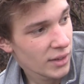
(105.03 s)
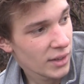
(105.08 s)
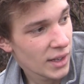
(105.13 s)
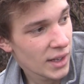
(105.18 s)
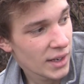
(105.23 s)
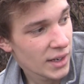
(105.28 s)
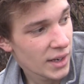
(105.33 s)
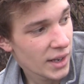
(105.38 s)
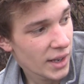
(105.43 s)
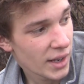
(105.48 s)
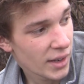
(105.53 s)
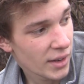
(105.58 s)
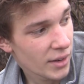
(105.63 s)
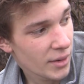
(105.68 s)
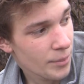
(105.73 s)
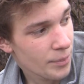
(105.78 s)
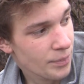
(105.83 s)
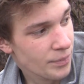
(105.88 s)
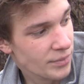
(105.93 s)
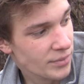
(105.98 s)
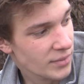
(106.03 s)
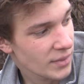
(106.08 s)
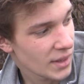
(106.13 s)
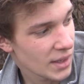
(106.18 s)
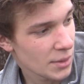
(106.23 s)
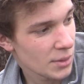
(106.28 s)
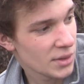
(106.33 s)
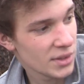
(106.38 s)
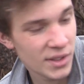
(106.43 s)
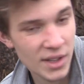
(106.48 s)
And
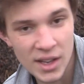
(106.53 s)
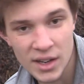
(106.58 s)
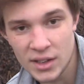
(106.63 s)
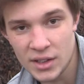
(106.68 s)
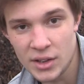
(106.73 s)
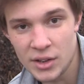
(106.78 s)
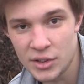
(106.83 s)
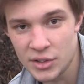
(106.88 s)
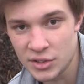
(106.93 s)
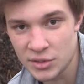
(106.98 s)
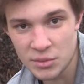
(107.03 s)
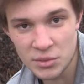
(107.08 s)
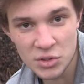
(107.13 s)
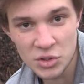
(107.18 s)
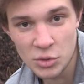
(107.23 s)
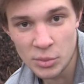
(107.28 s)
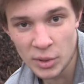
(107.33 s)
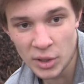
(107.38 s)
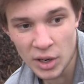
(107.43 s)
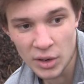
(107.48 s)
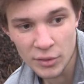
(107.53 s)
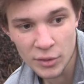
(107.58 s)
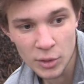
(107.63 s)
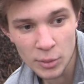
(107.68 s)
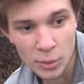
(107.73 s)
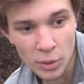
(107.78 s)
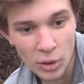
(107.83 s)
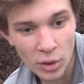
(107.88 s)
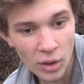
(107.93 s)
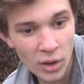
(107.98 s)
he was standing here just super
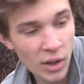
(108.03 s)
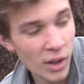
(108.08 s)
comfortable.